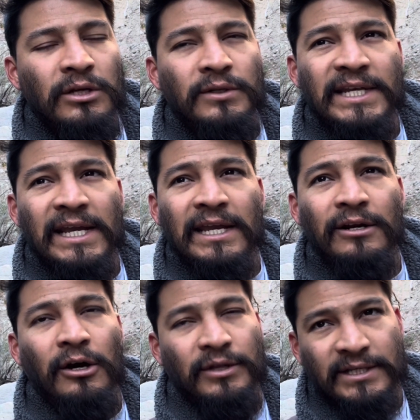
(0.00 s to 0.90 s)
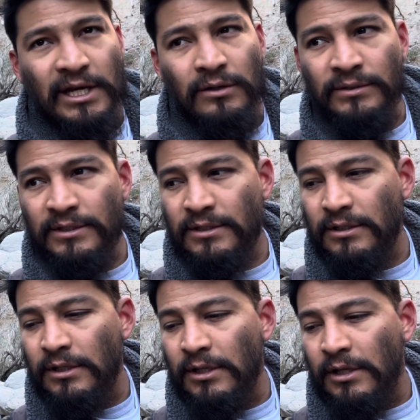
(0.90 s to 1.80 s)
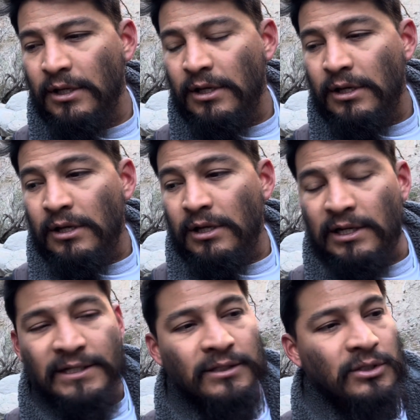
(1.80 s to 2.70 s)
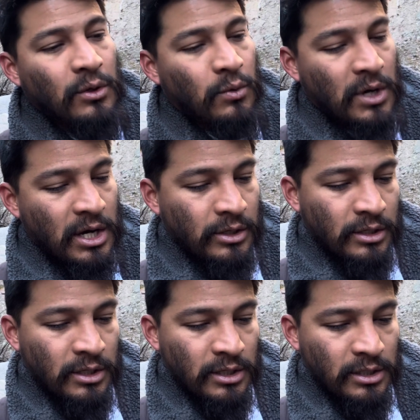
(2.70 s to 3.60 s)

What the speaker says: take in all the sounds, listen to the water,